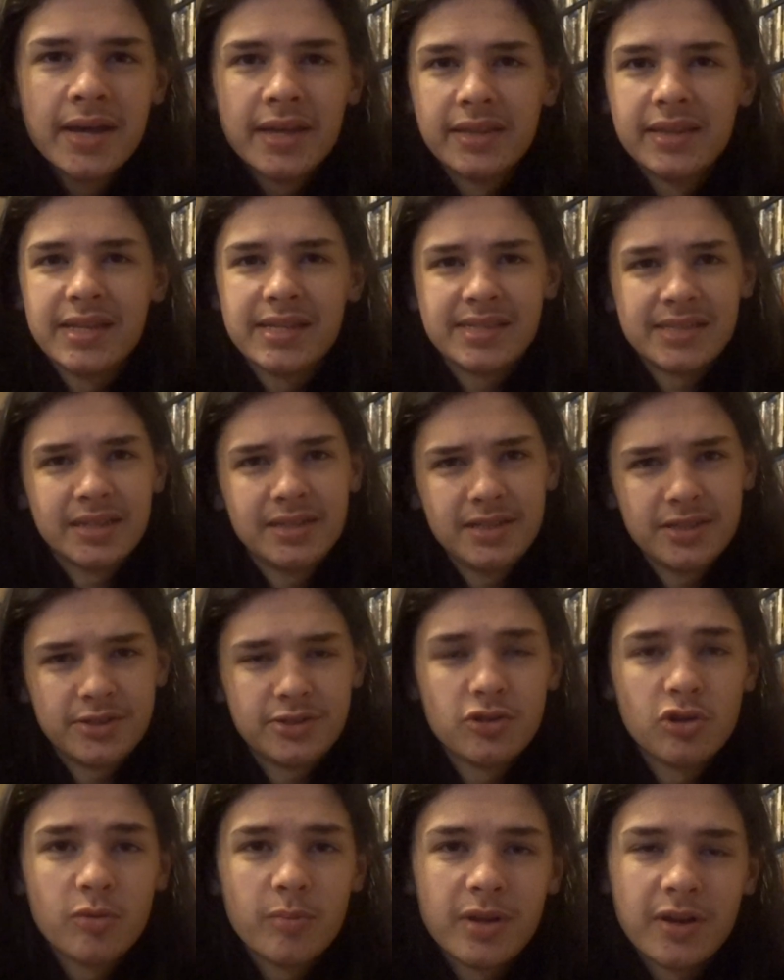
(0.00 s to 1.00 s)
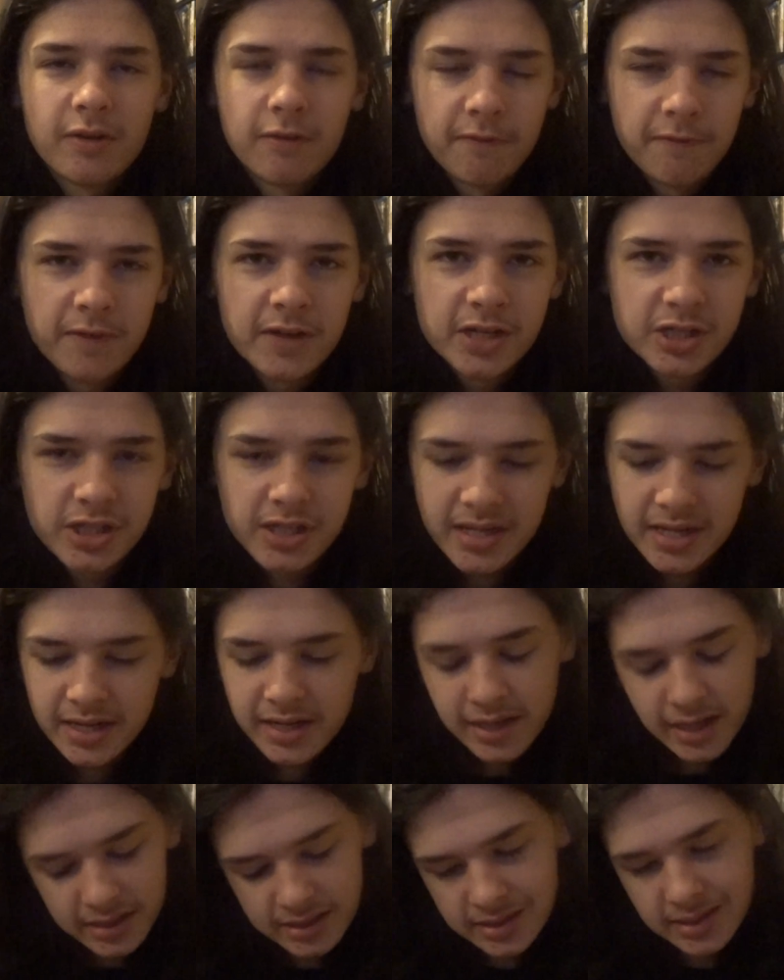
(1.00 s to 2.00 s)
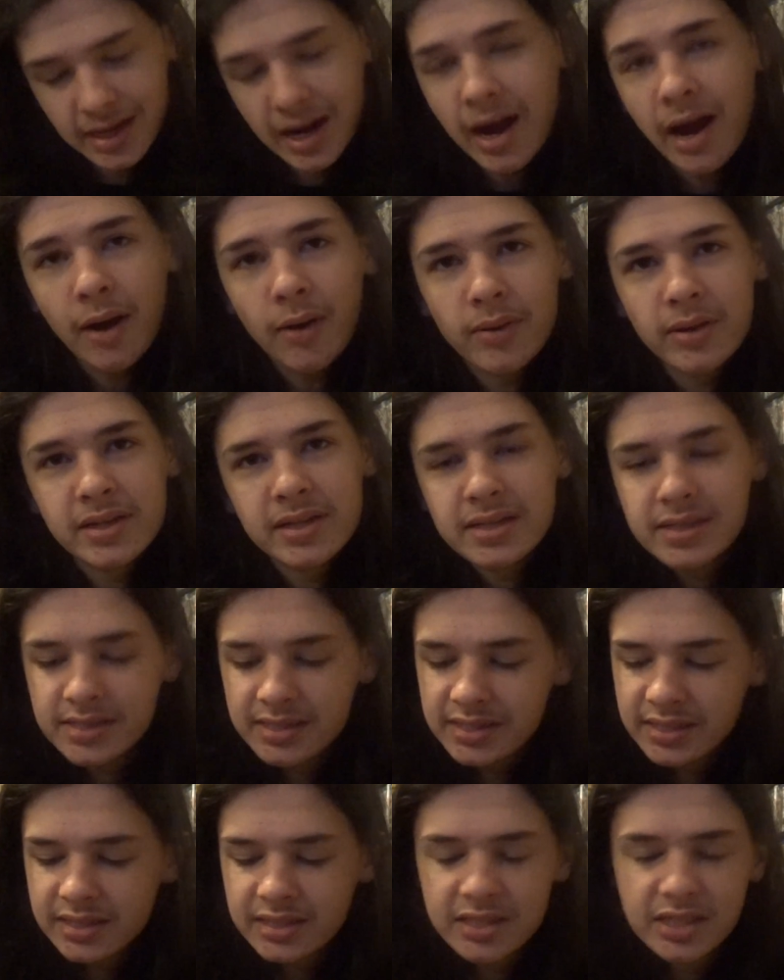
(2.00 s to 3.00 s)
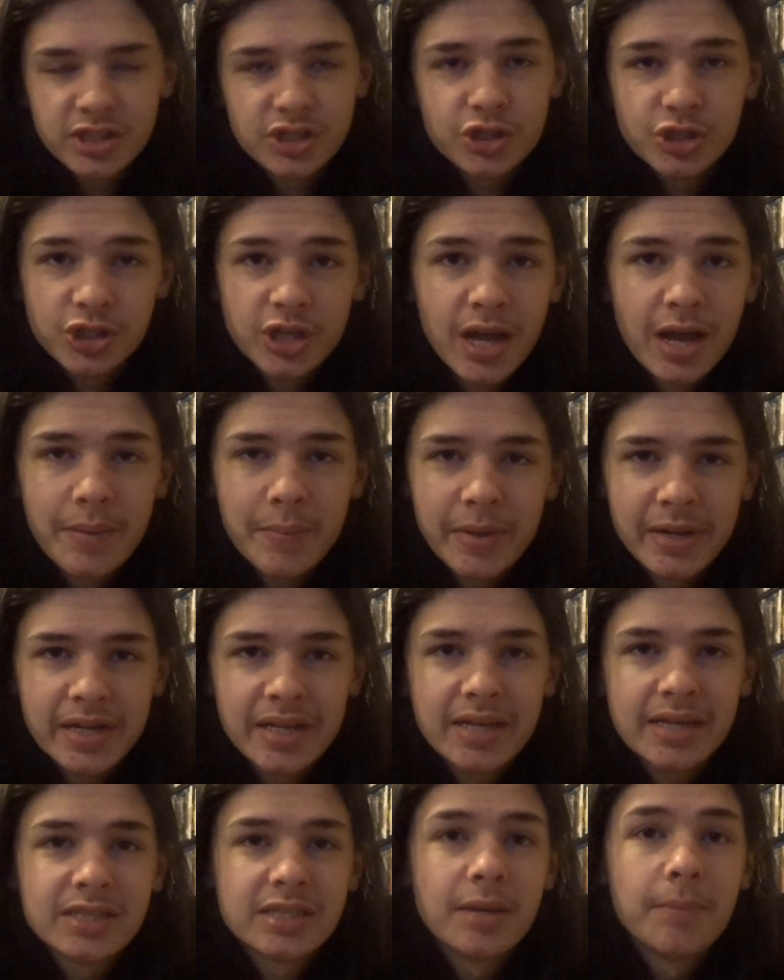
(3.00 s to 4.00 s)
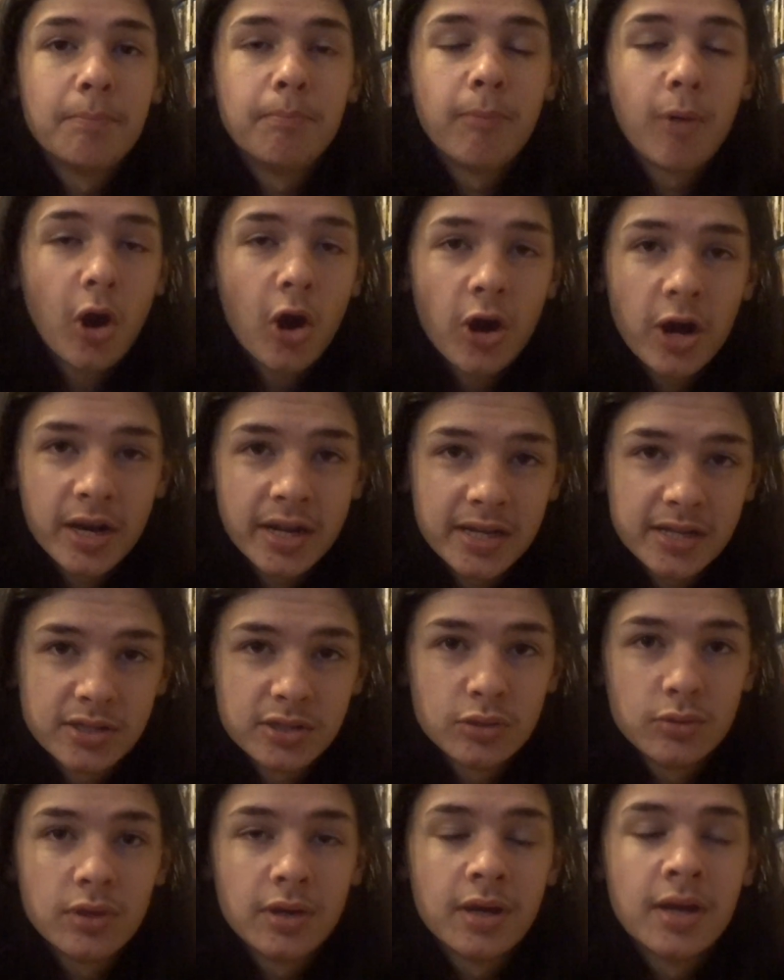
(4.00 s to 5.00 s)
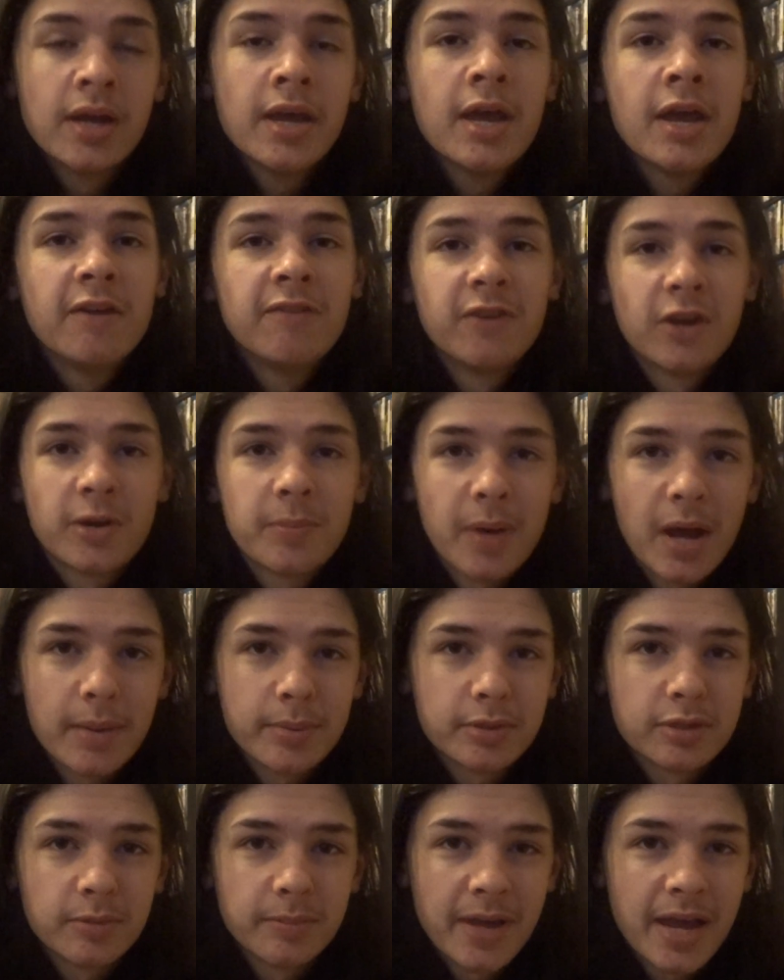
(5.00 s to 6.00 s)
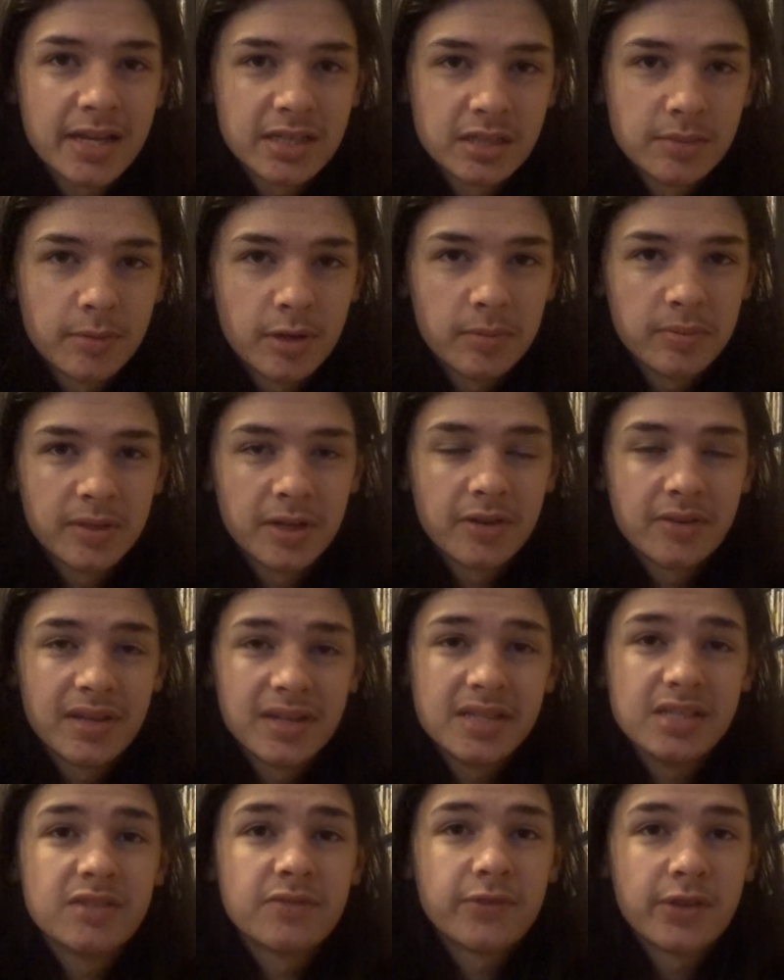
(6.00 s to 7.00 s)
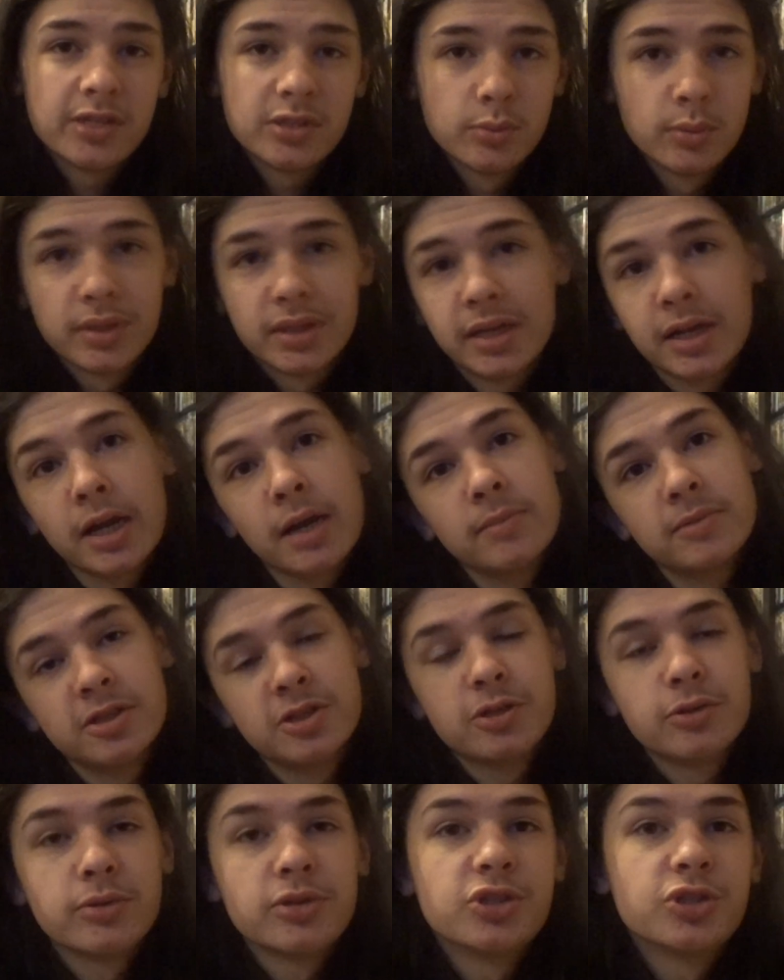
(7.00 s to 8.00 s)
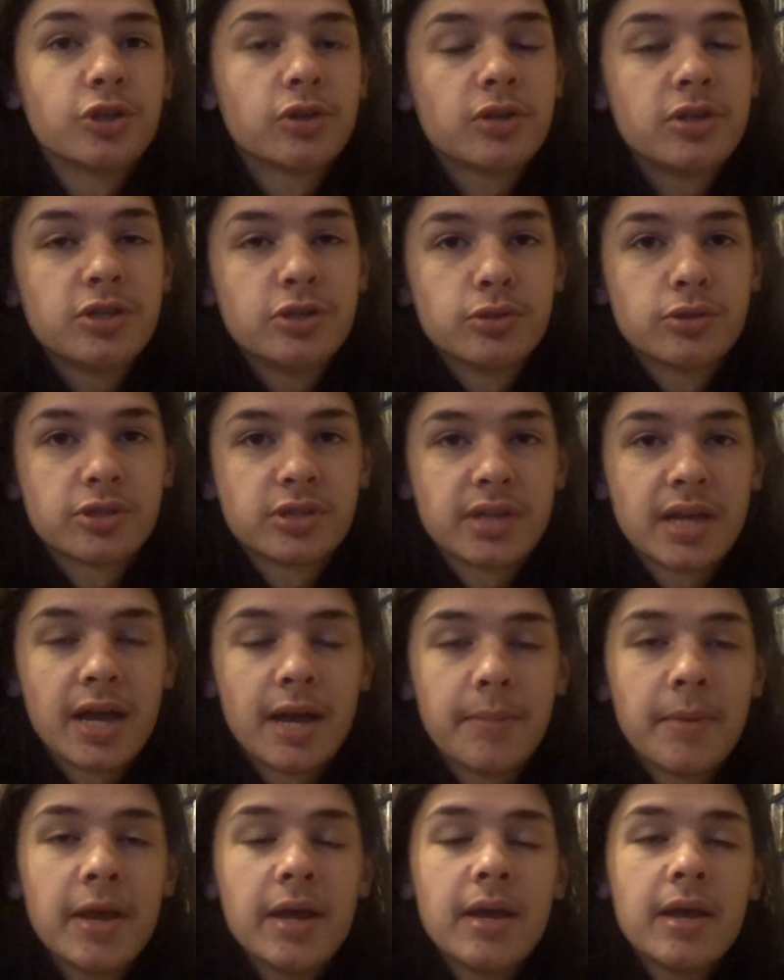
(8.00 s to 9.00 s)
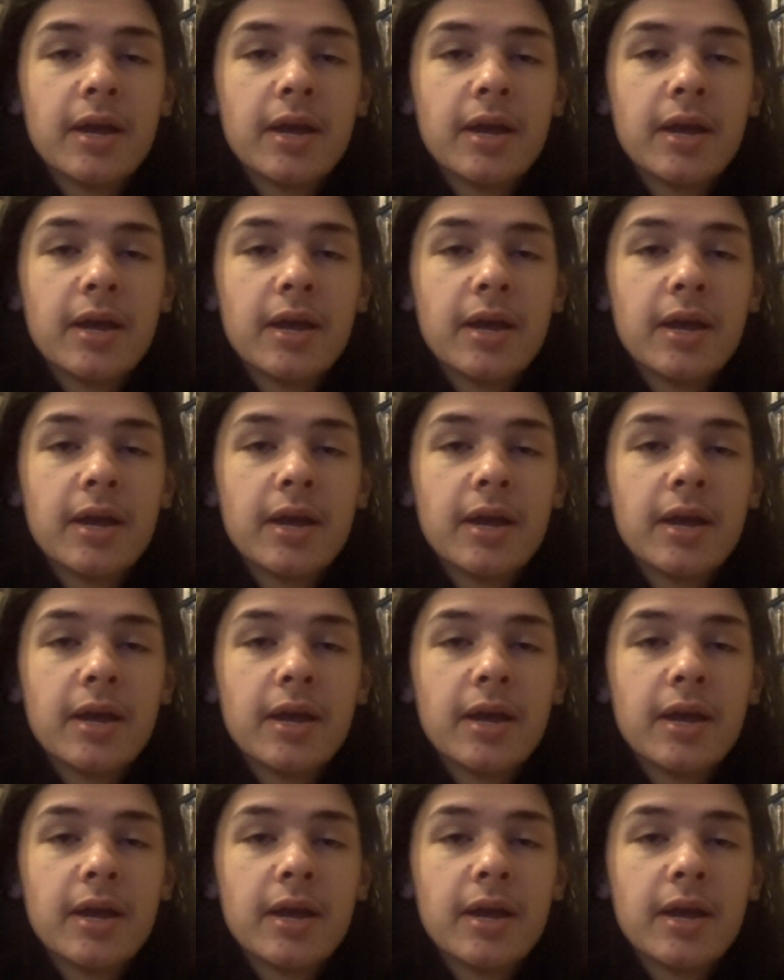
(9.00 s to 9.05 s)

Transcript: they sent it to him in a fish, and he cuts it out, and he sees this gem, and he ends up borrowing it to a very popular basketball player that he's friends with that comes into his jewelry shop